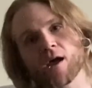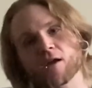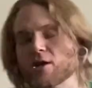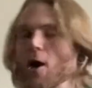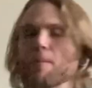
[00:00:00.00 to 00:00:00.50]

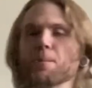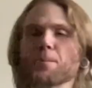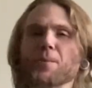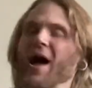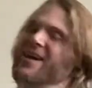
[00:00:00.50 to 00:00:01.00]
You know,
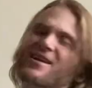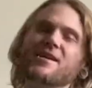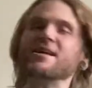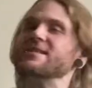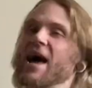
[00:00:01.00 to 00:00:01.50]
I didn't
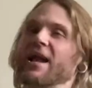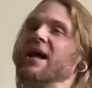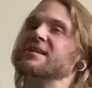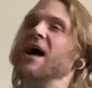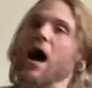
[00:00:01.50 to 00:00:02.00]
need that.
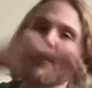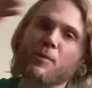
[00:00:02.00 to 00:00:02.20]
On top